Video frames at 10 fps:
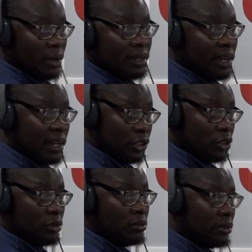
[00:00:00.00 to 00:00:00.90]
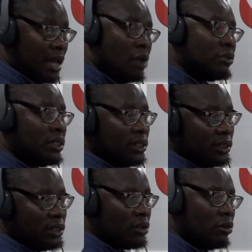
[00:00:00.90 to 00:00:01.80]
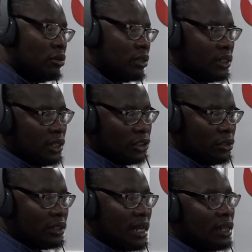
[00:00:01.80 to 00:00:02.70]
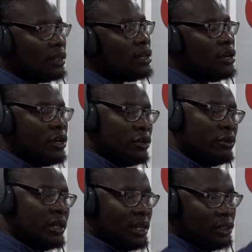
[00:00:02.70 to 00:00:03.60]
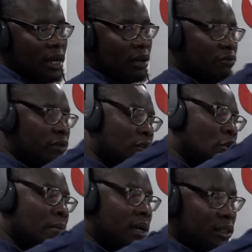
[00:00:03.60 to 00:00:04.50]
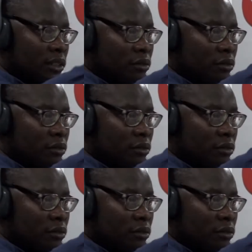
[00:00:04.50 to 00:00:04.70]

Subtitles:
there are elections, counties conduct elections, and election numbers,